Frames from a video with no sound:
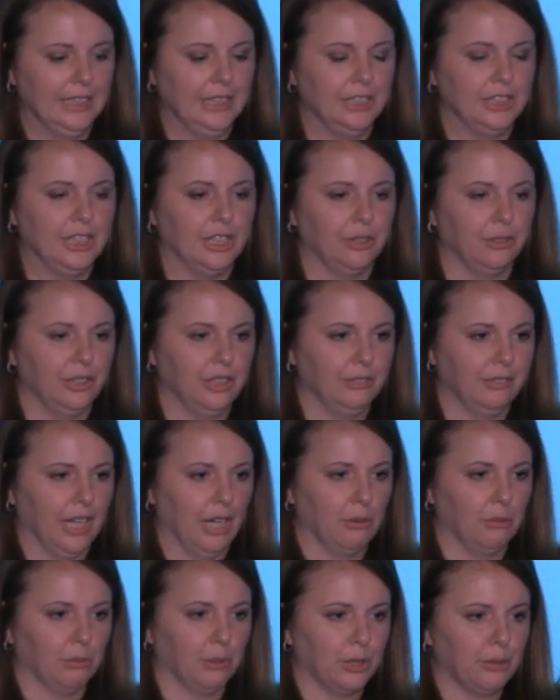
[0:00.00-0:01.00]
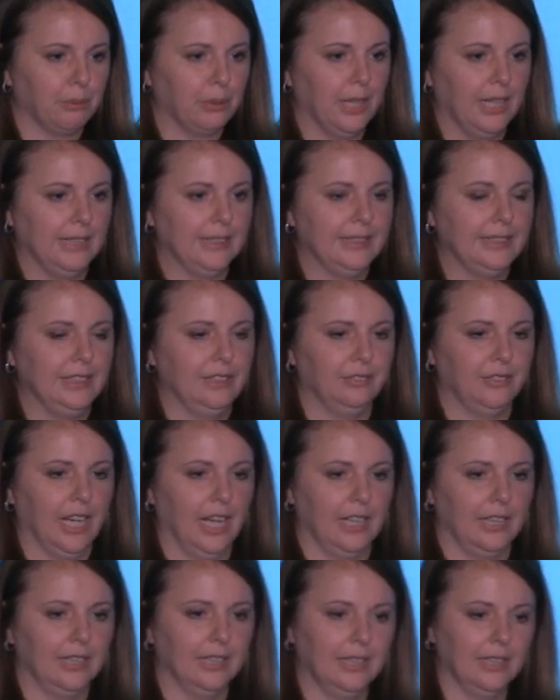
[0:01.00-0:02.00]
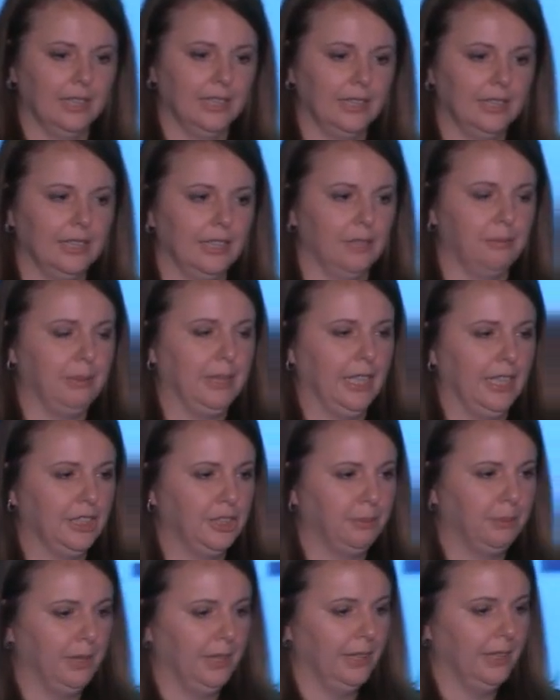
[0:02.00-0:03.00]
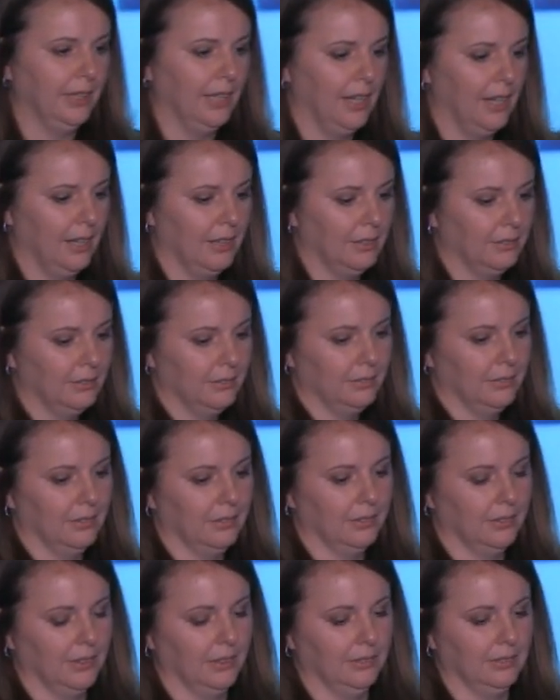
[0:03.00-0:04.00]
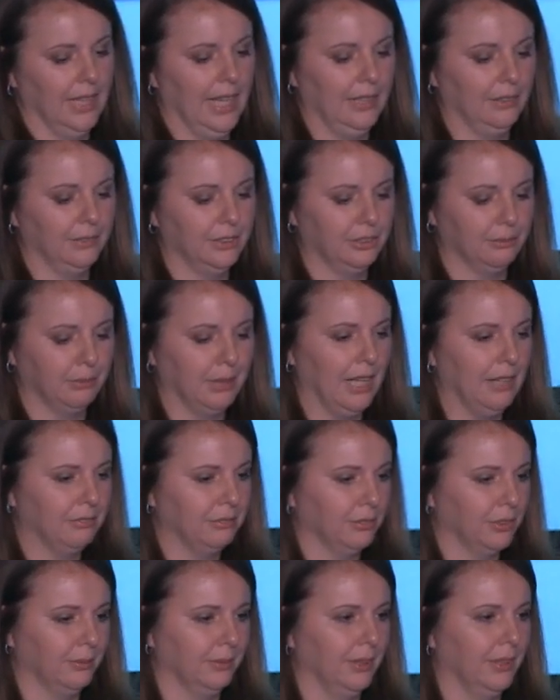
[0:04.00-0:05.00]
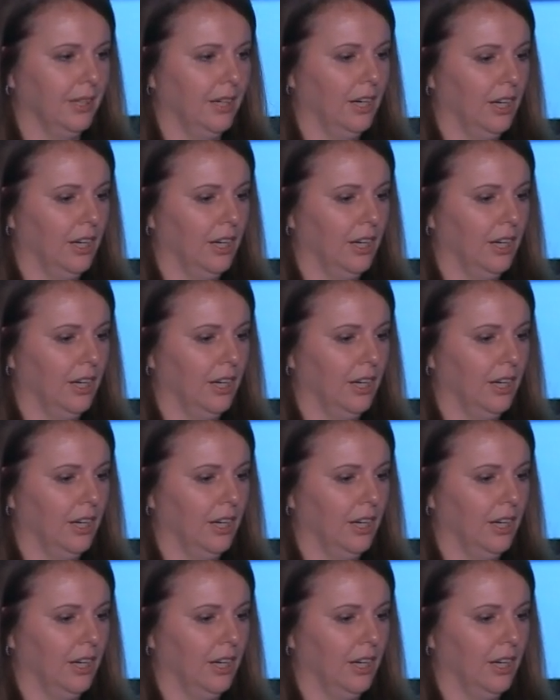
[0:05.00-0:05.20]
So you've got WordPress, you've got the PHP language and platform